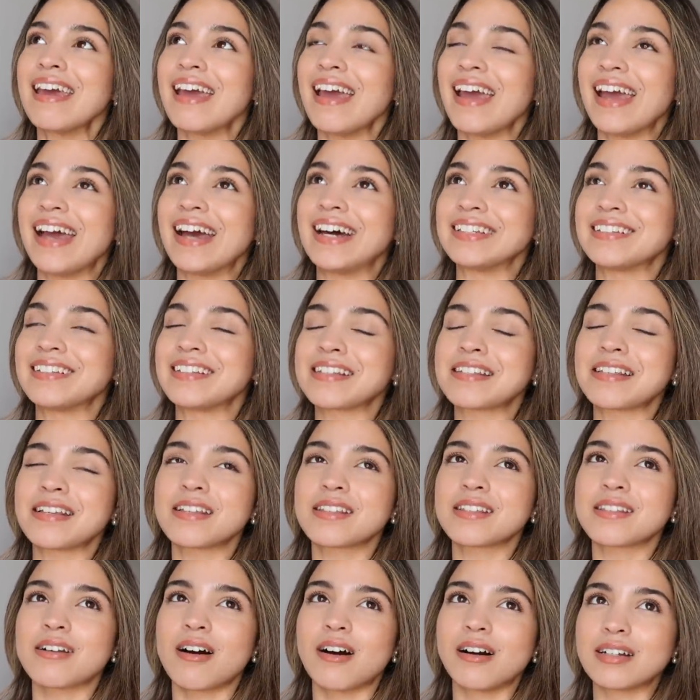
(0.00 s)
And this
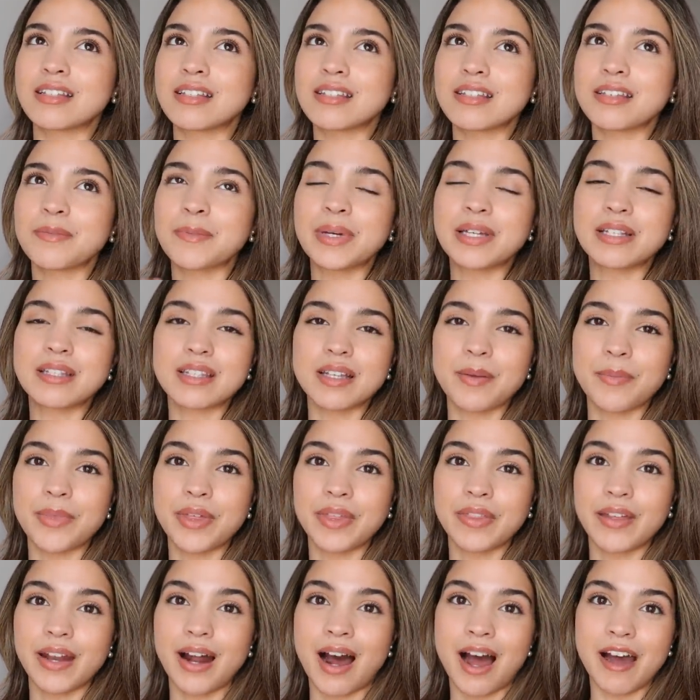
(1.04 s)
has honestly been
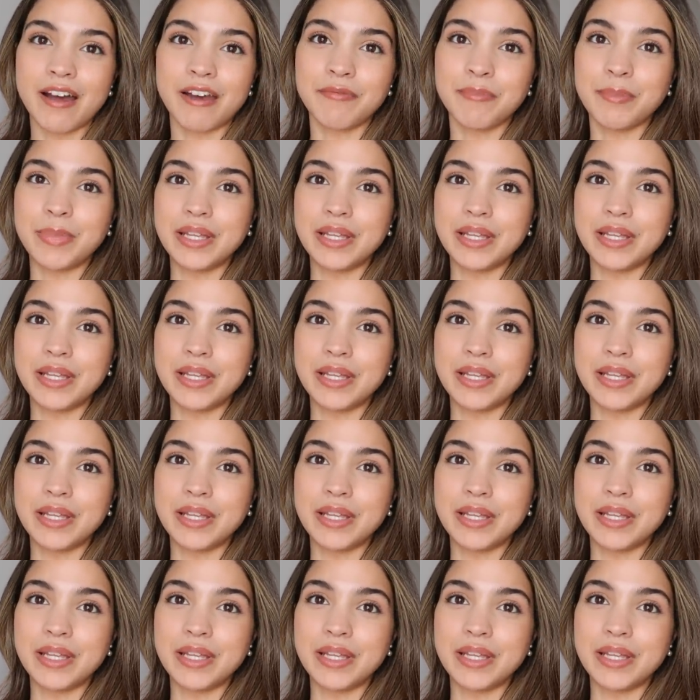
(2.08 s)
something that I've